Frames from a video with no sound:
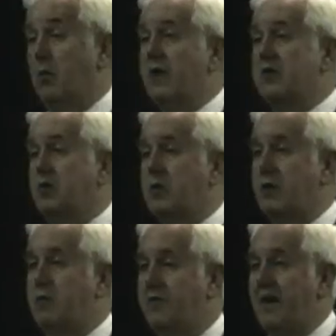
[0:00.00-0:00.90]
we're
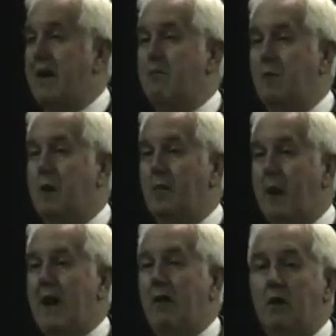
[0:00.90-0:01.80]
talking with them
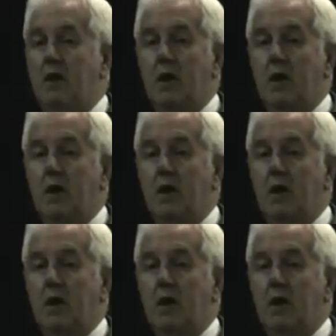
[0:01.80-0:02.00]
about